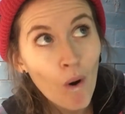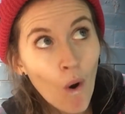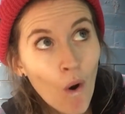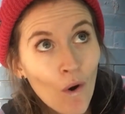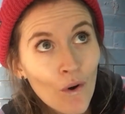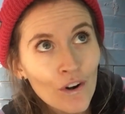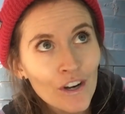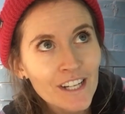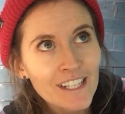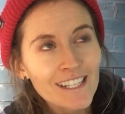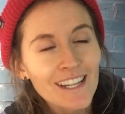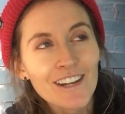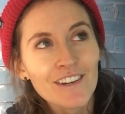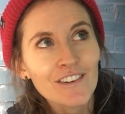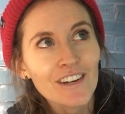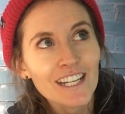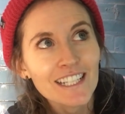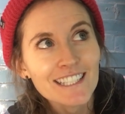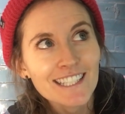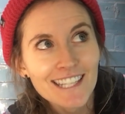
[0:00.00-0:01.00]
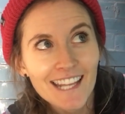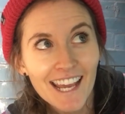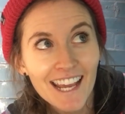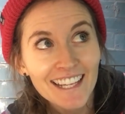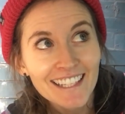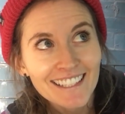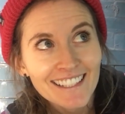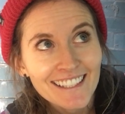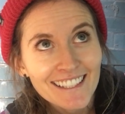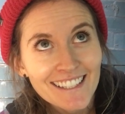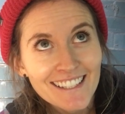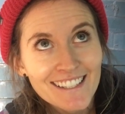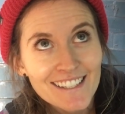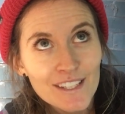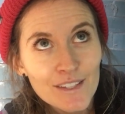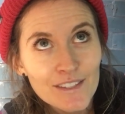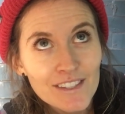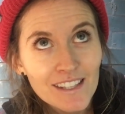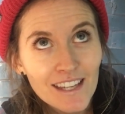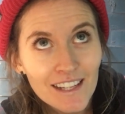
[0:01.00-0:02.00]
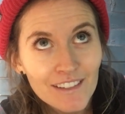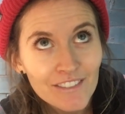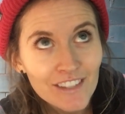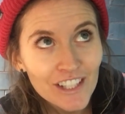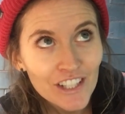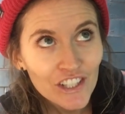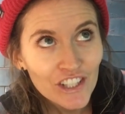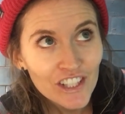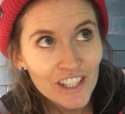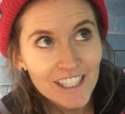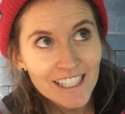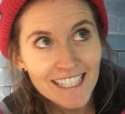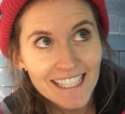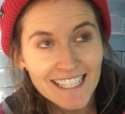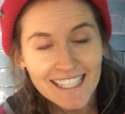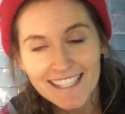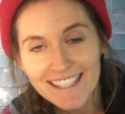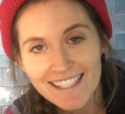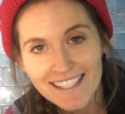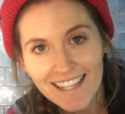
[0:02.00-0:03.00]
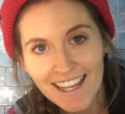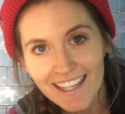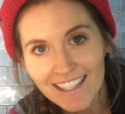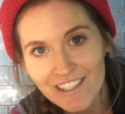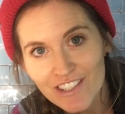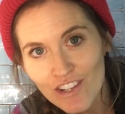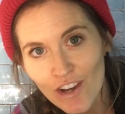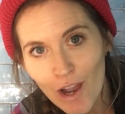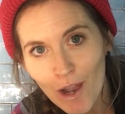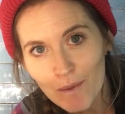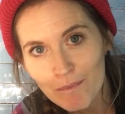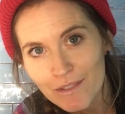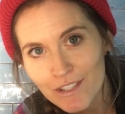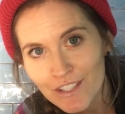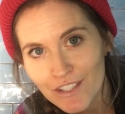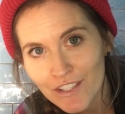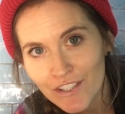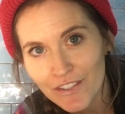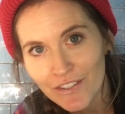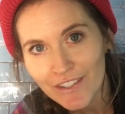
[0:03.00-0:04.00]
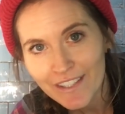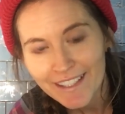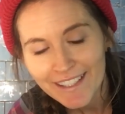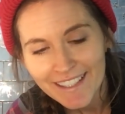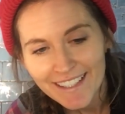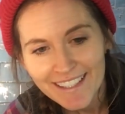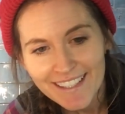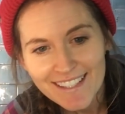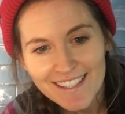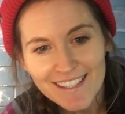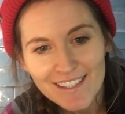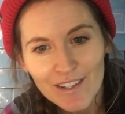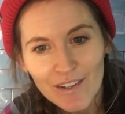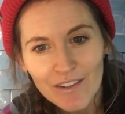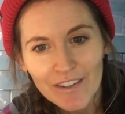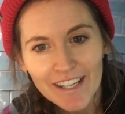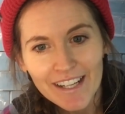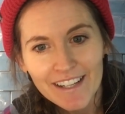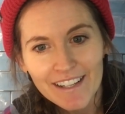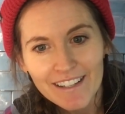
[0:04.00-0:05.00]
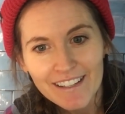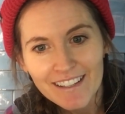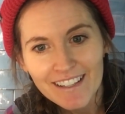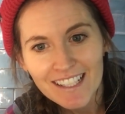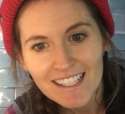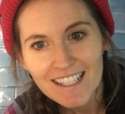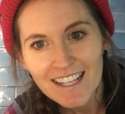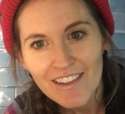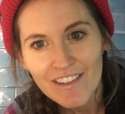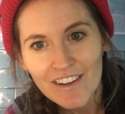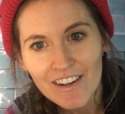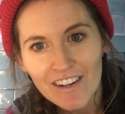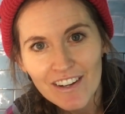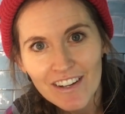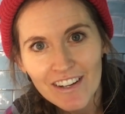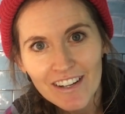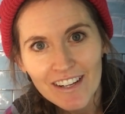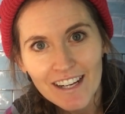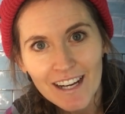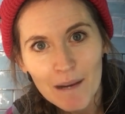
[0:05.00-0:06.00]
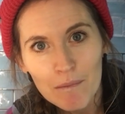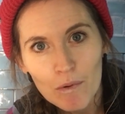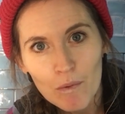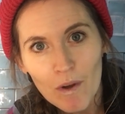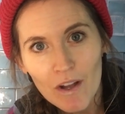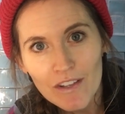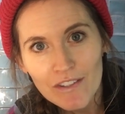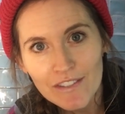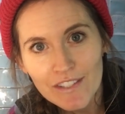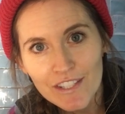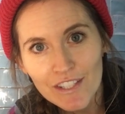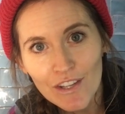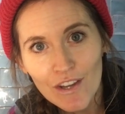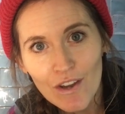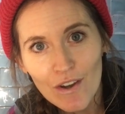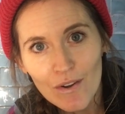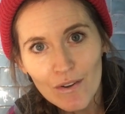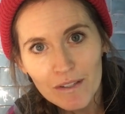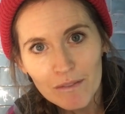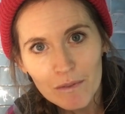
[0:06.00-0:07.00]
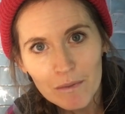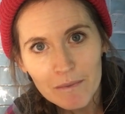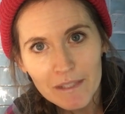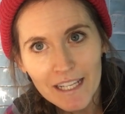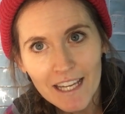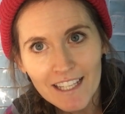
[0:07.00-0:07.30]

pouring down rain today, so it's kind of a good inside job to do. So uh, another couple walls to go and we'll be